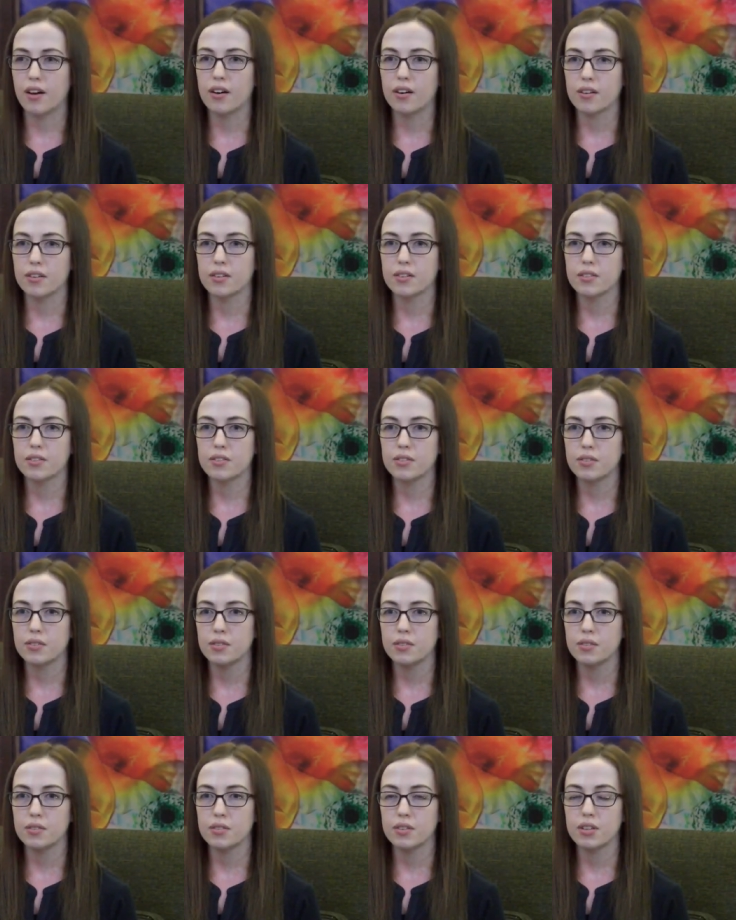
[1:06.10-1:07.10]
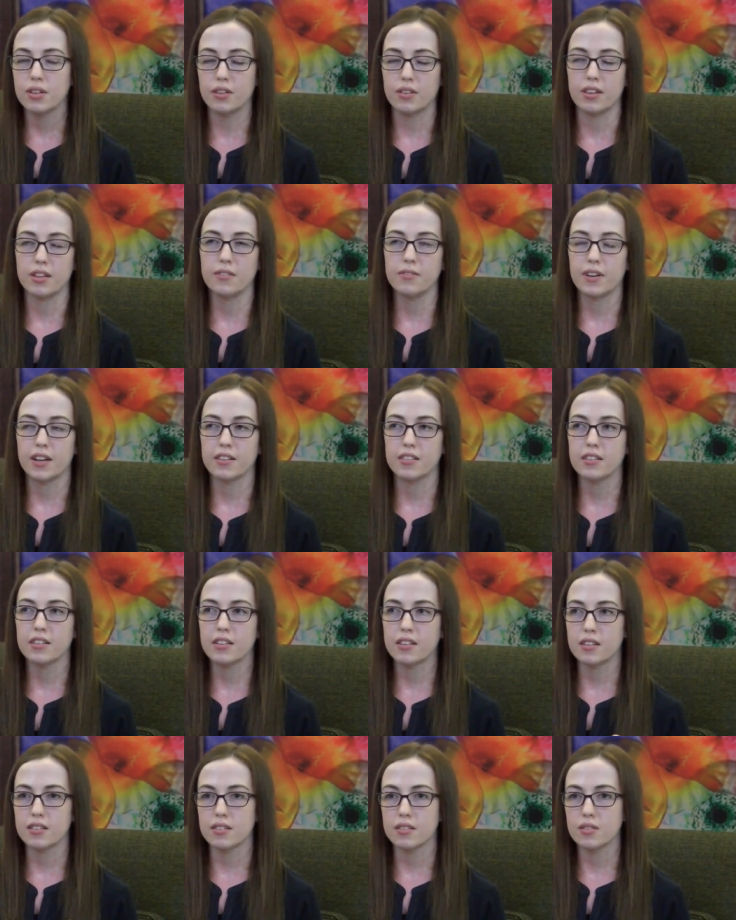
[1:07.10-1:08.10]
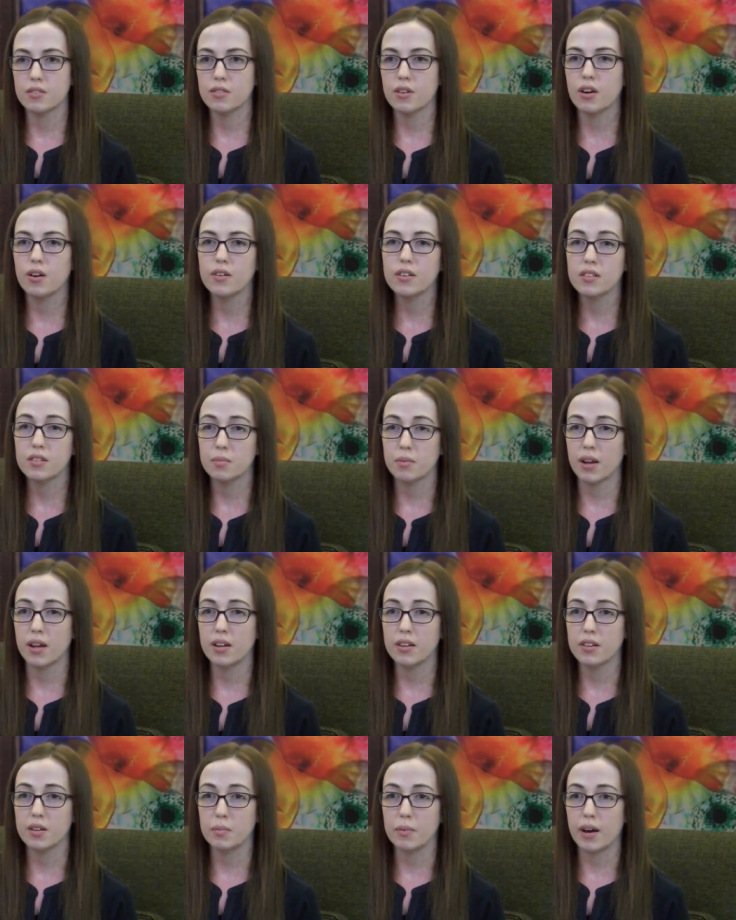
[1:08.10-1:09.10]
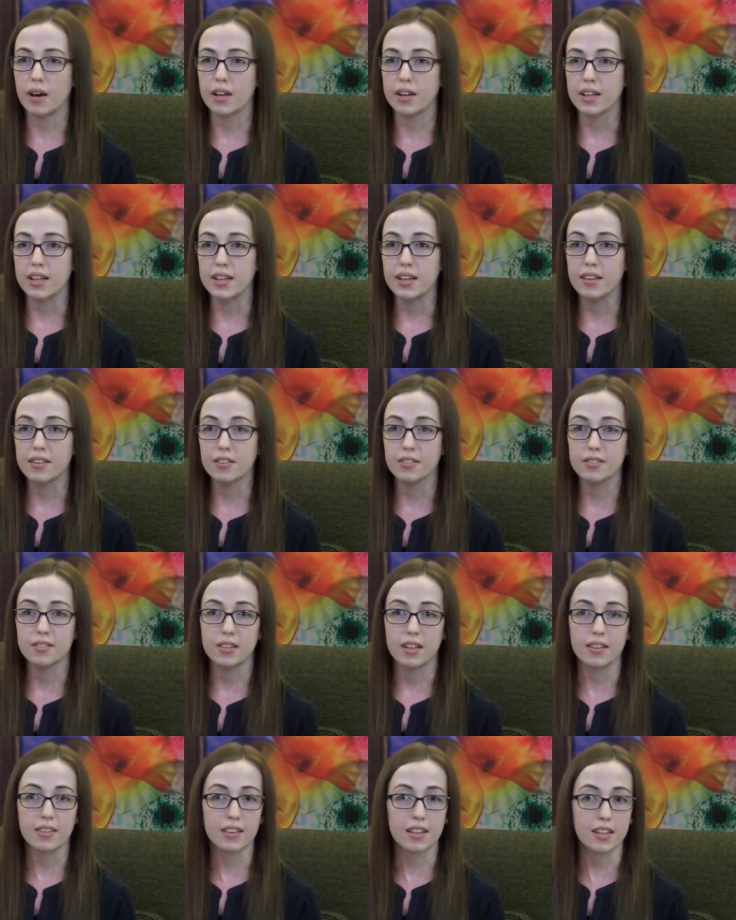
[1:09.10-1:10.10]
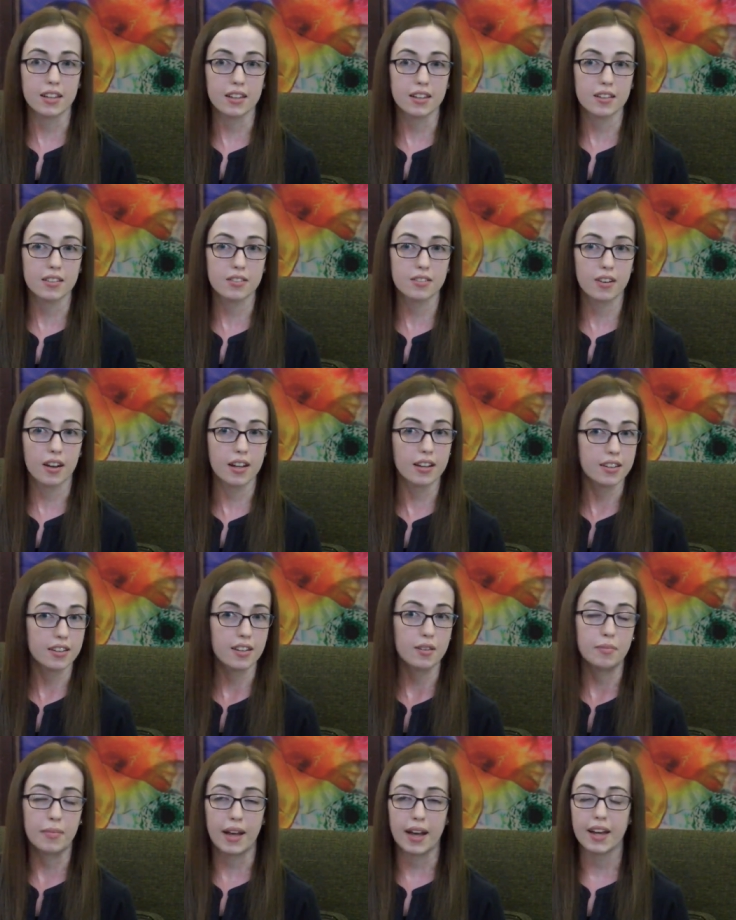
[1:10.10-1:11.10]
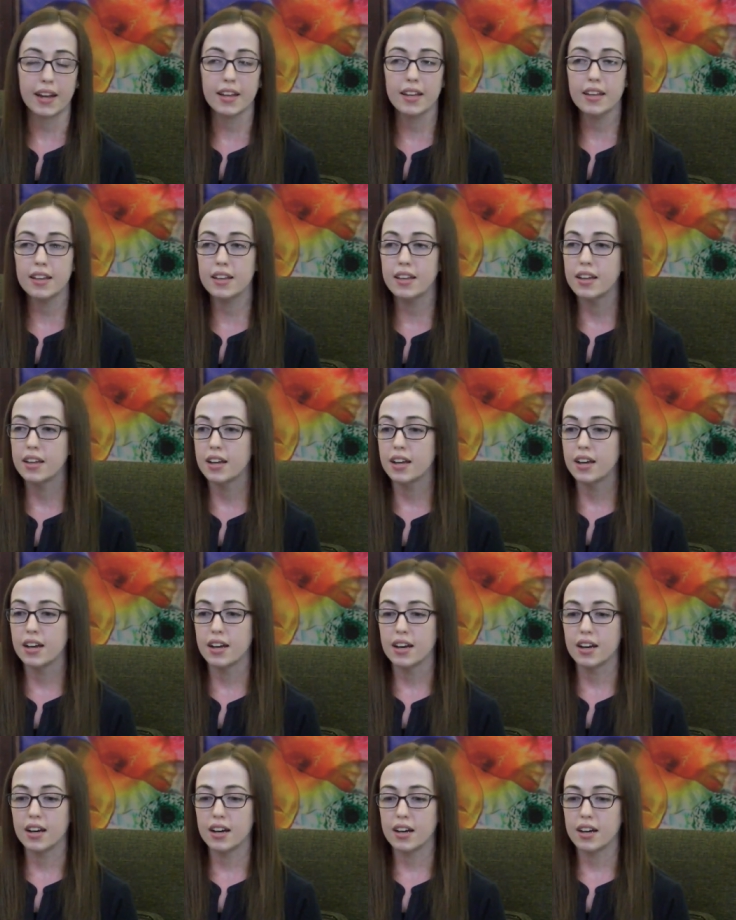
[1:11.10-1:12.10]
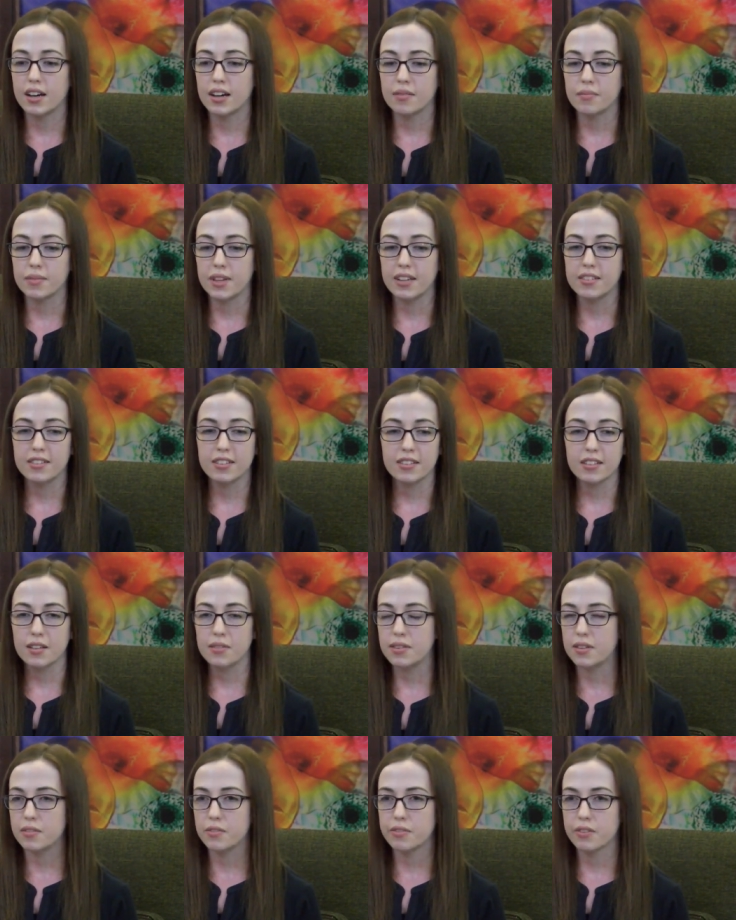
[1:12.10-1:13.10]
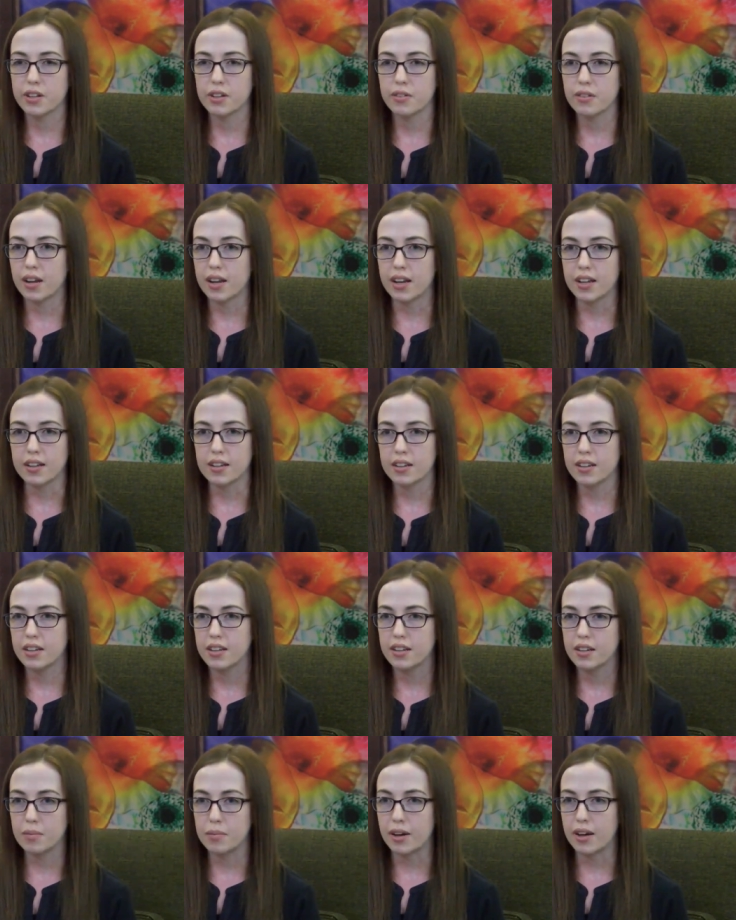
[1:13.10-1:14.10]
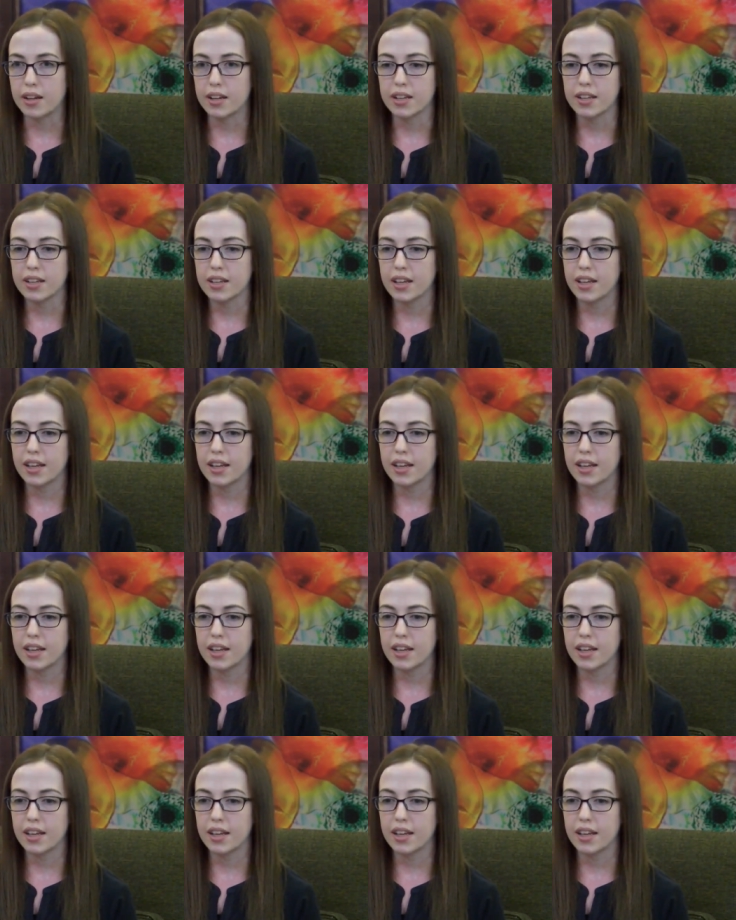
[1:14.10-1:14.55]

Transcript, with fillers: long to, you know, the infection can grow and spread in your body and there's nothing trying to combat it, um, that just gives it free reign in your body.